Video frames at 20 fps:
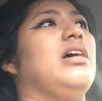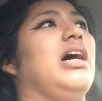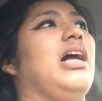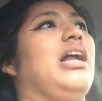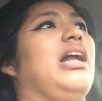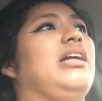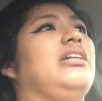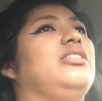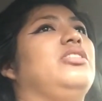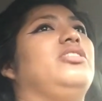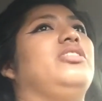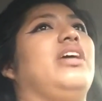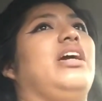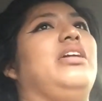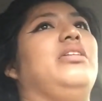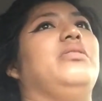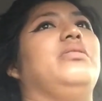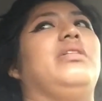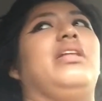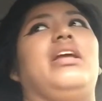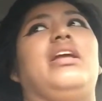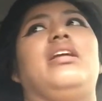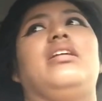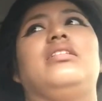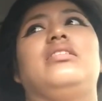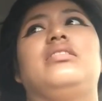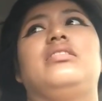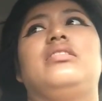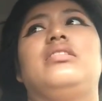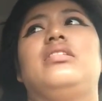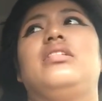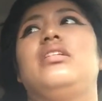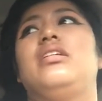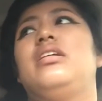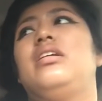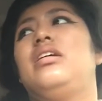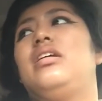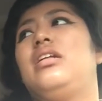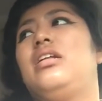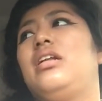I like to try new things.
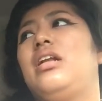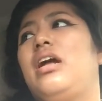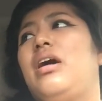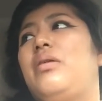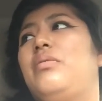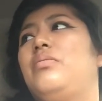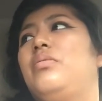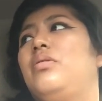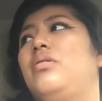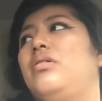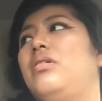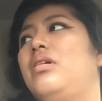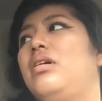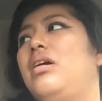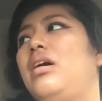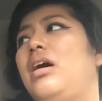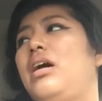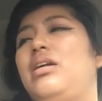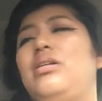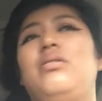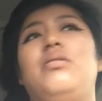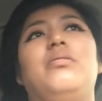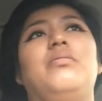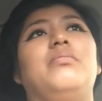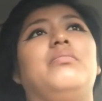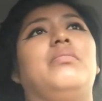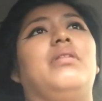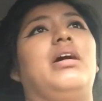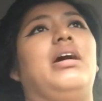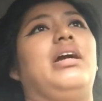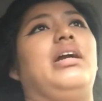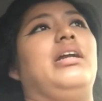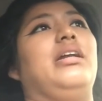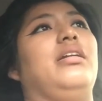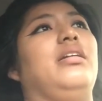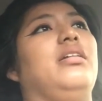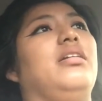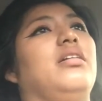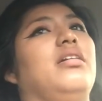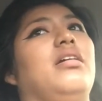I don't
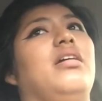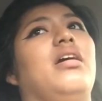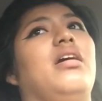mind